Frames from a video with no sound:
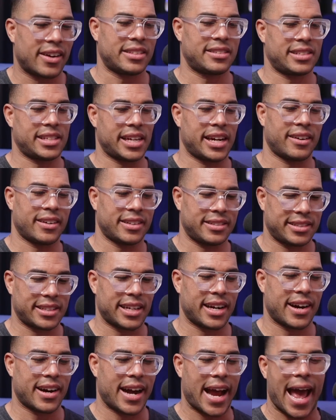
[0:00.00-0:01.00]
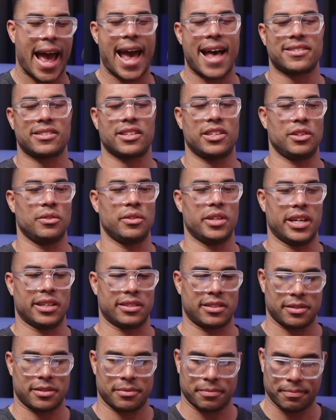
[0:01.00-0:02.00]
Sarah, ask you this.